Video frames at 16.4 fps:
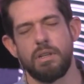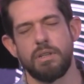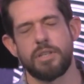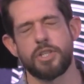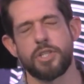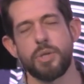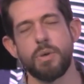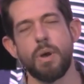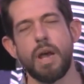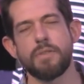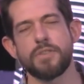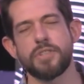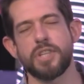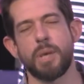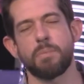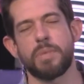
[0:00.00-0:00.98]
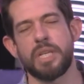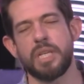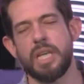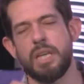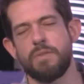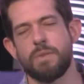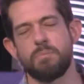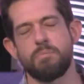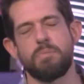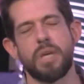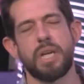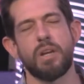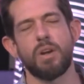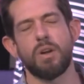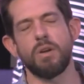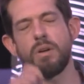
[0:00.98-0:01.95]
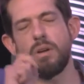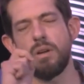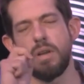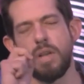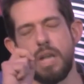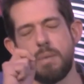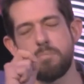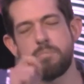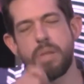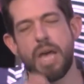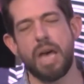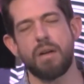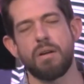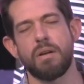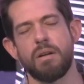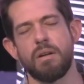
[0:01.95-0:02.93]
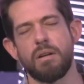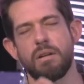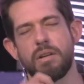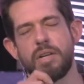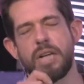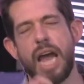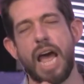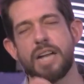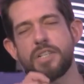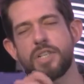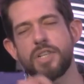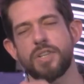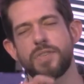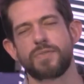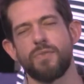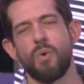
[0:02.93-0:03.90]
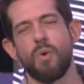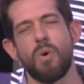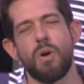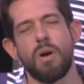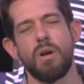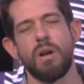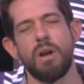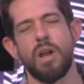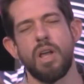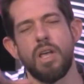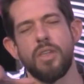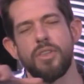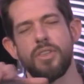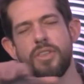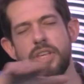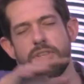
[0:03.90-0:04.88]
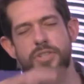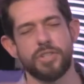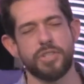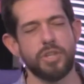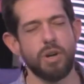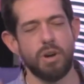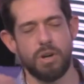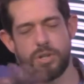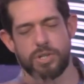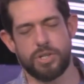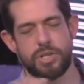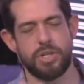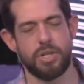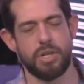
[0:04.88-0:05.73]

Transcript: that you have something even bigger and better, not just for this church,